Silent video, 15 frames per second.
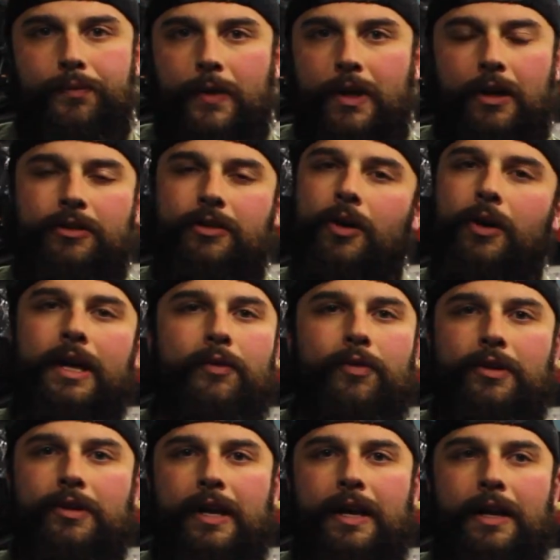It's all give
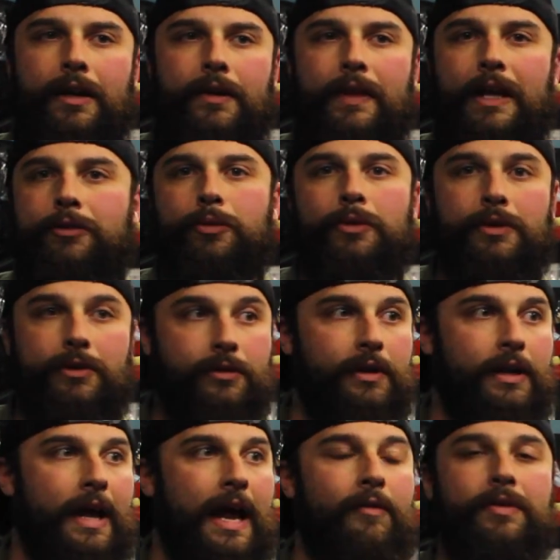and take, and that's what
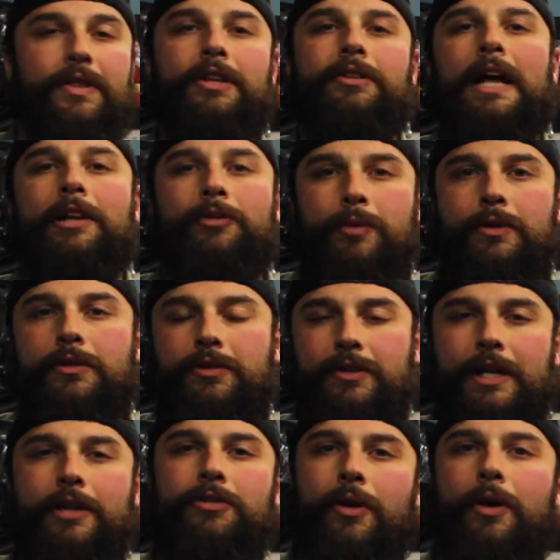
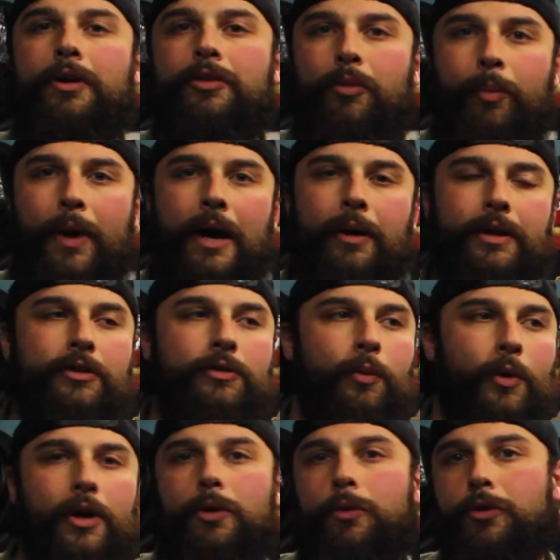Stay Strong is about. It's
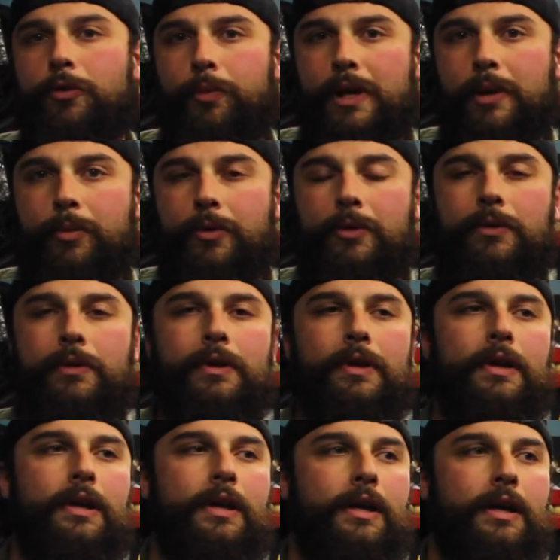working with people.
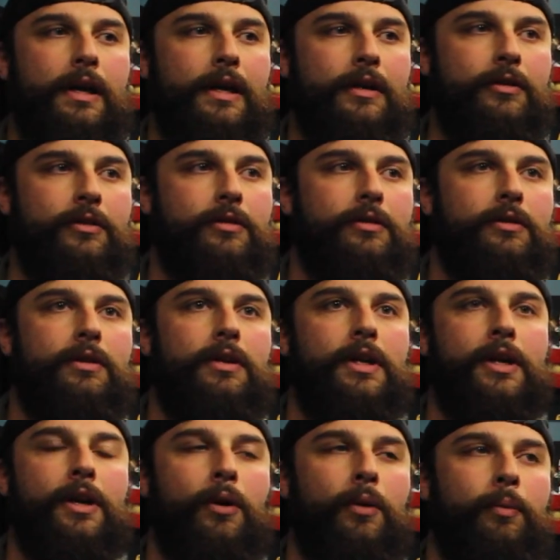It's,
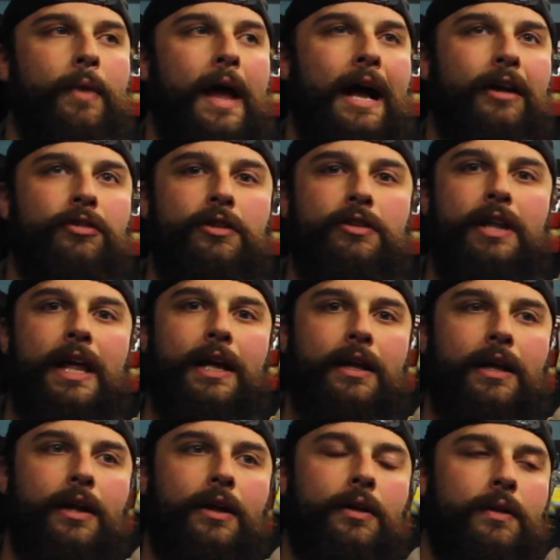actually
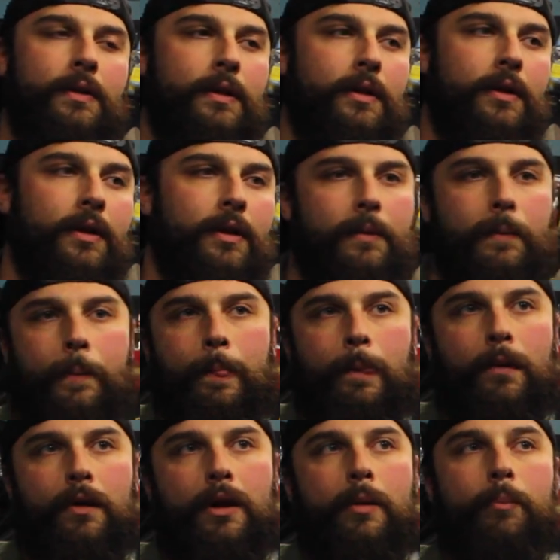taking
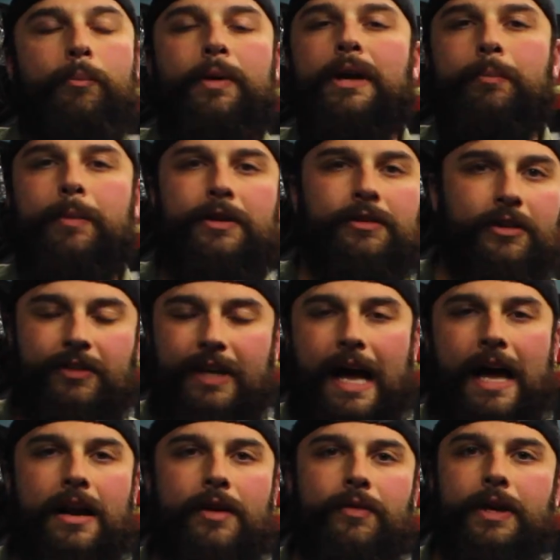big business
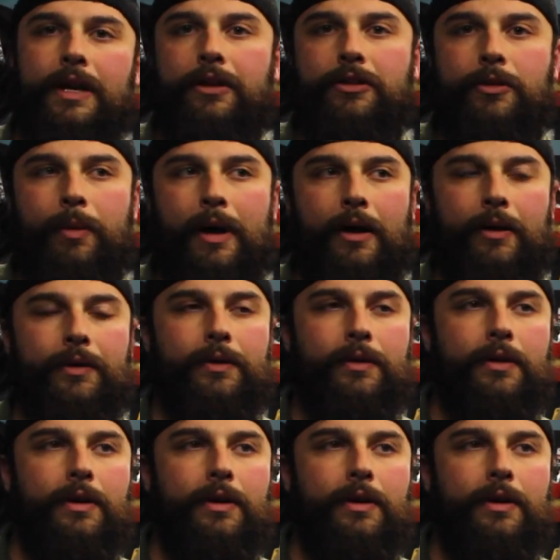out of it. It's about,